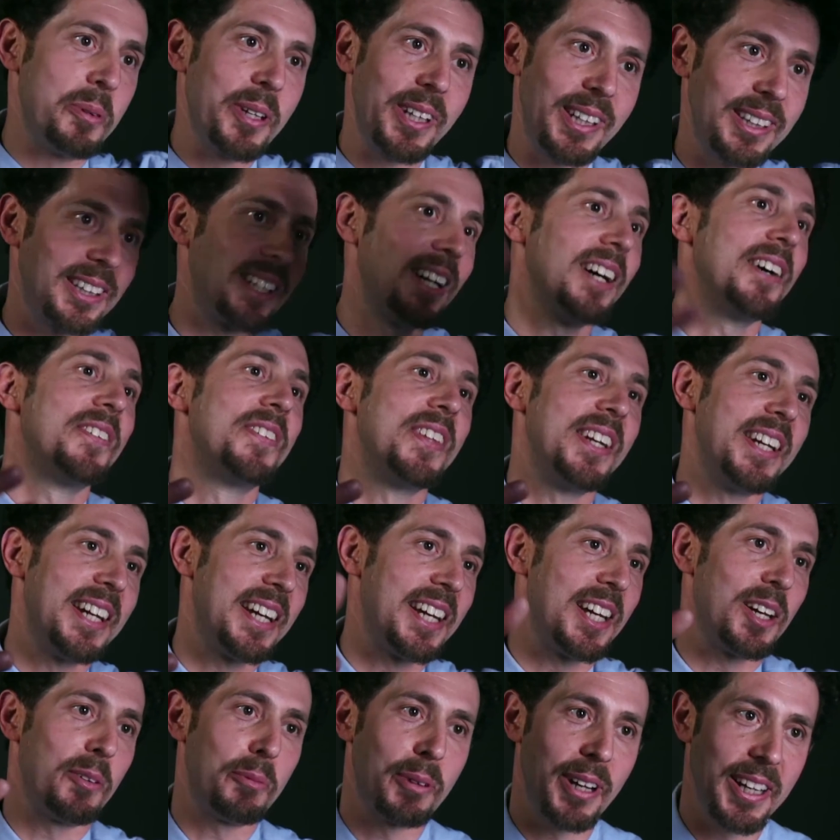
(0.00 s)
We love the
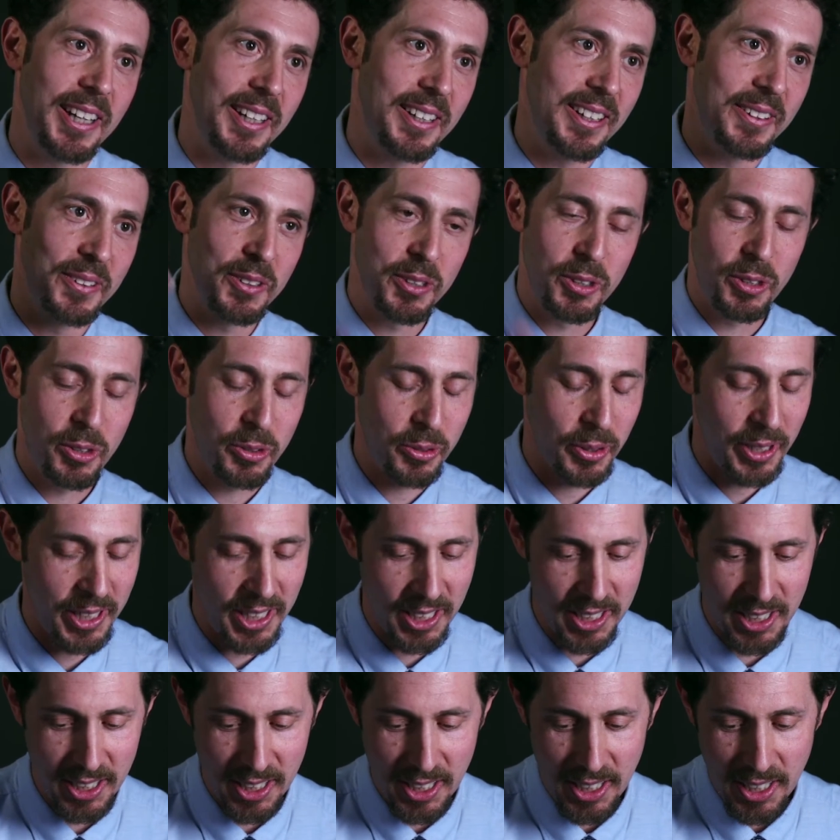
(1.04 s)
name, right? It was
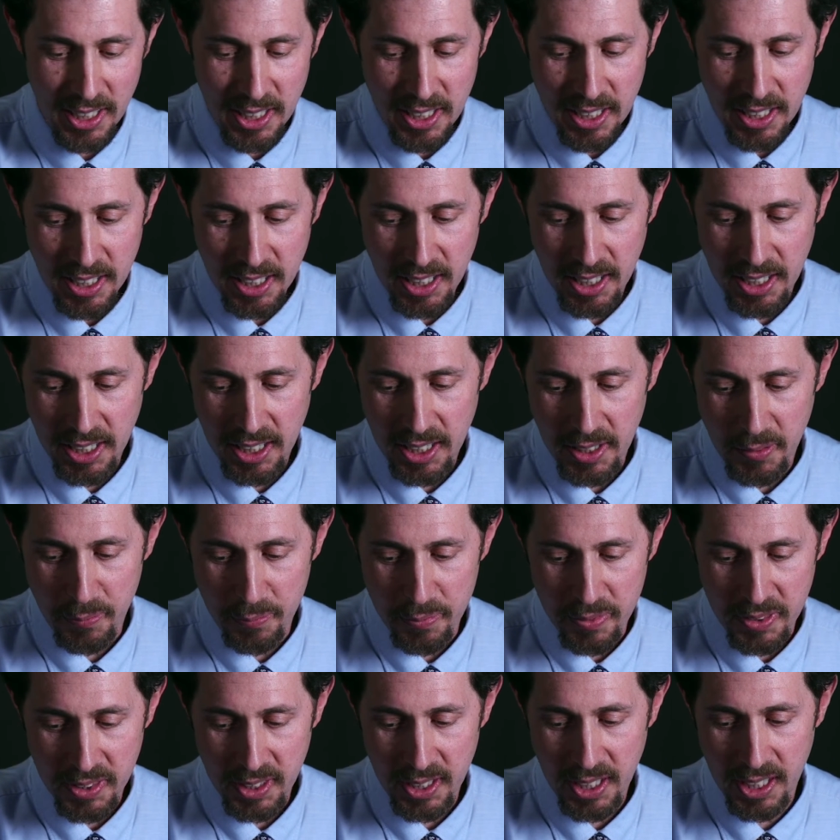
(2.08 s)
great.
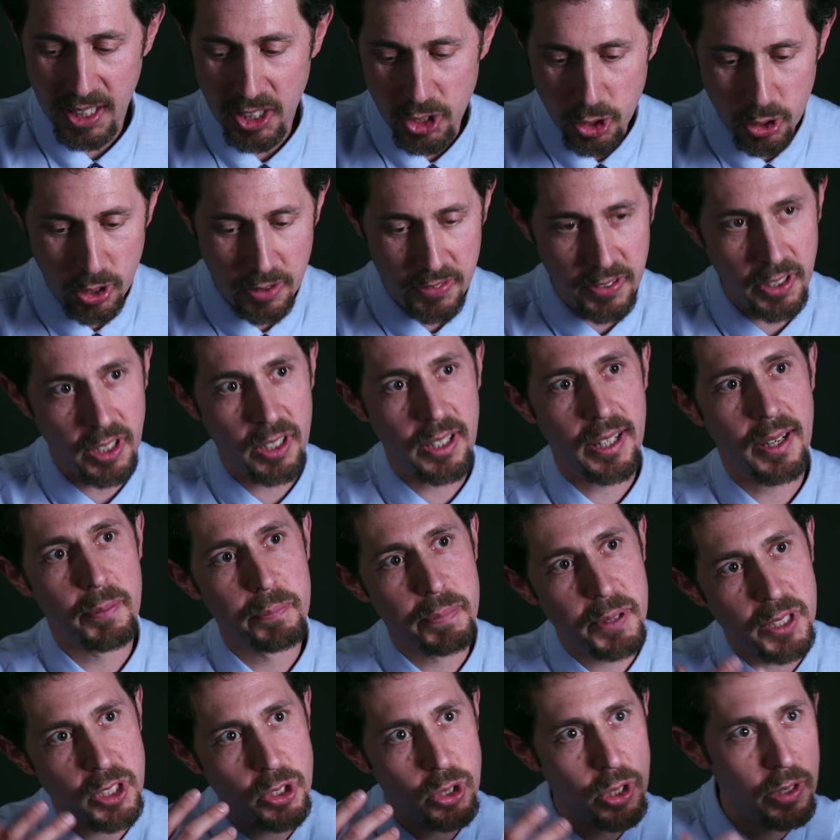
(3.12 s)
And it sort of
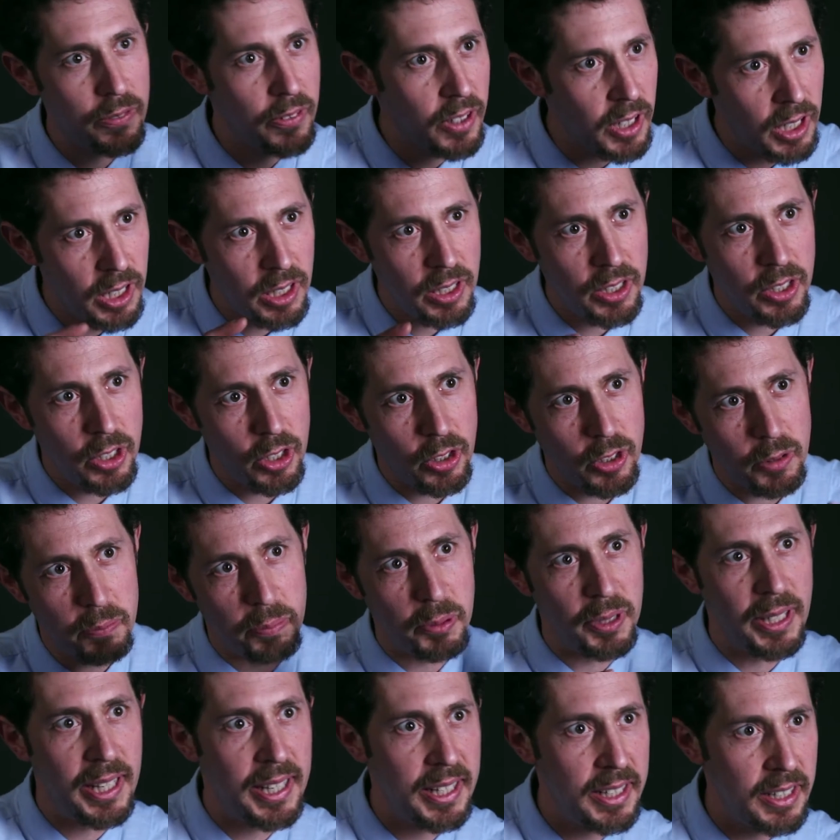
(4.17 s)
encompassed sort of our, the
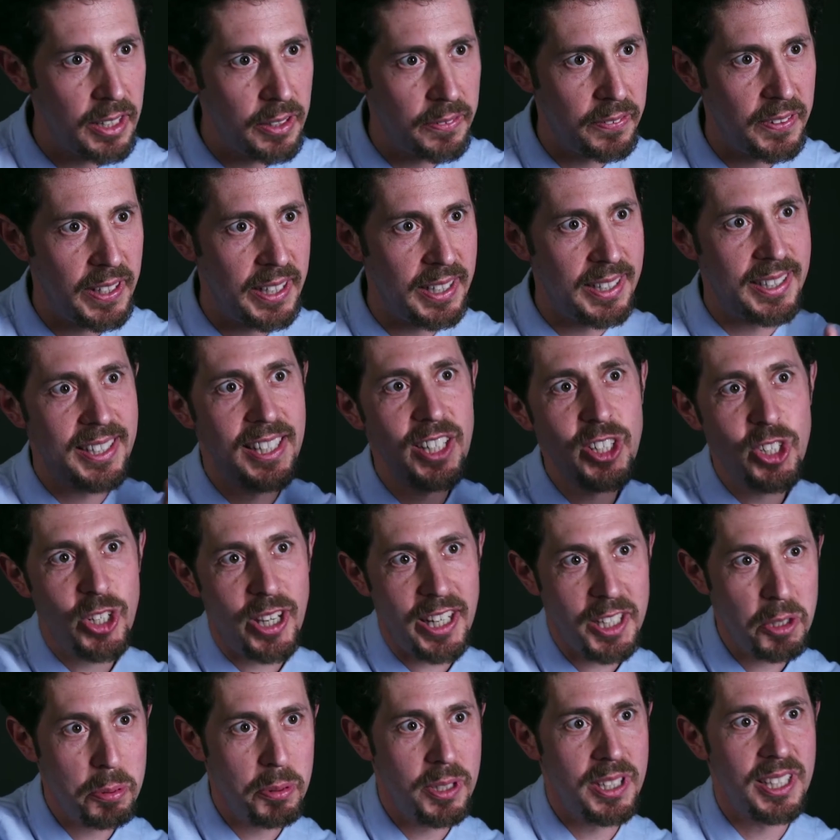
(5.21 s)
blend of like teacher
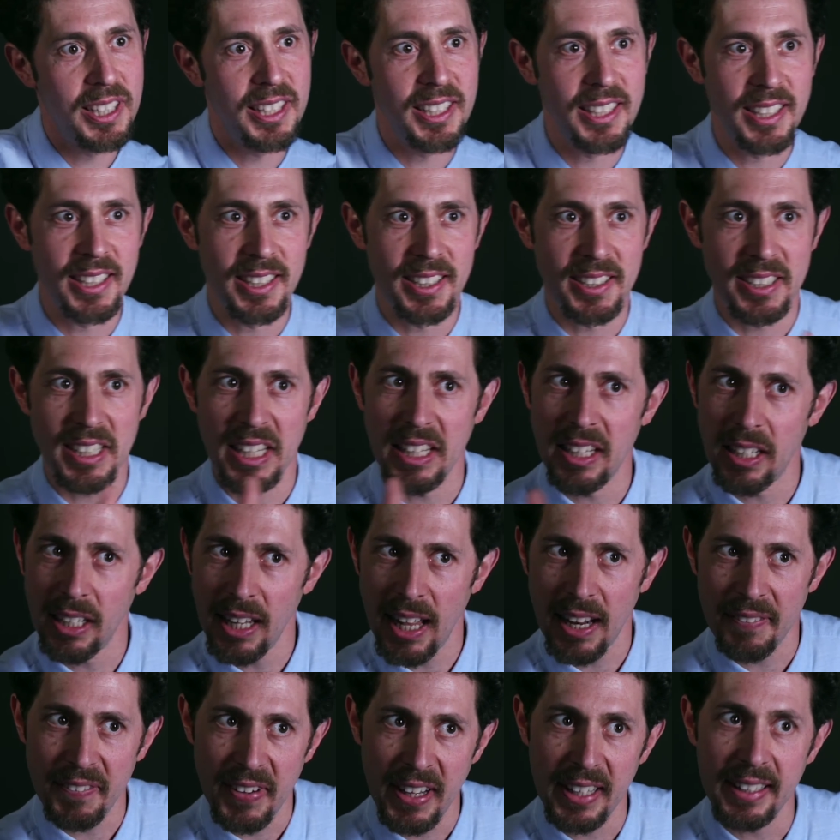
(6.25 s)
expertise and a
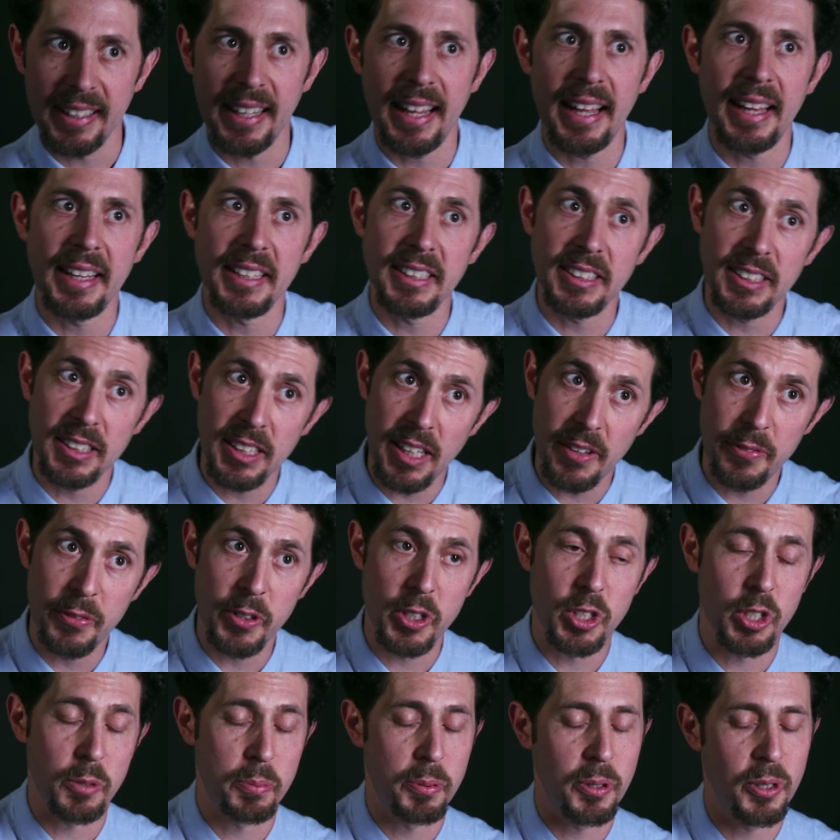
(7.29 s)
lot of online stuff,
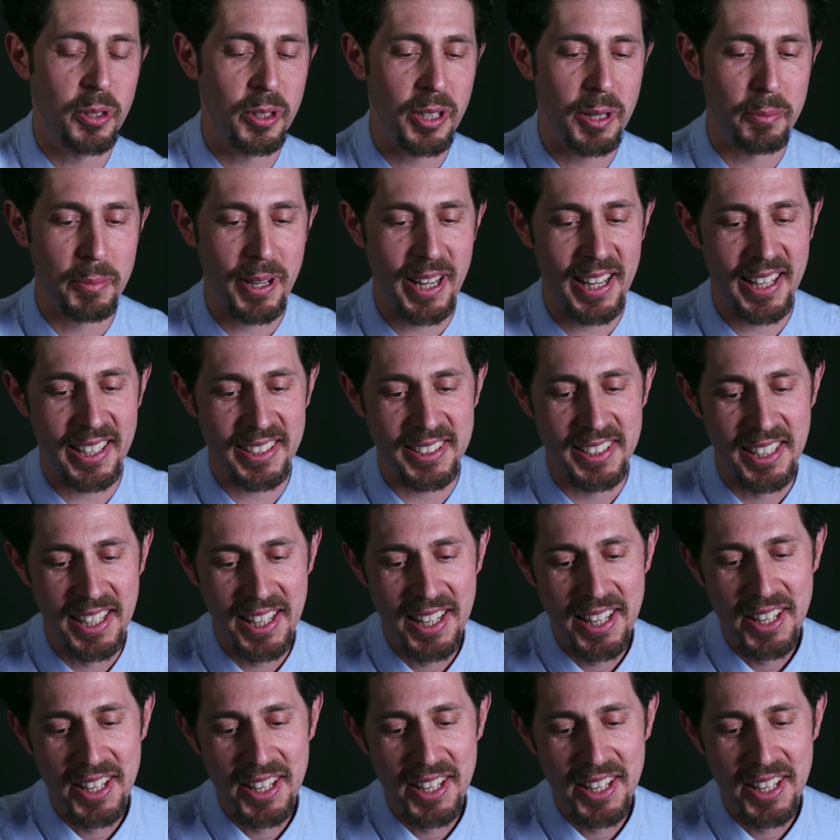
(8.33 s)
which the program has.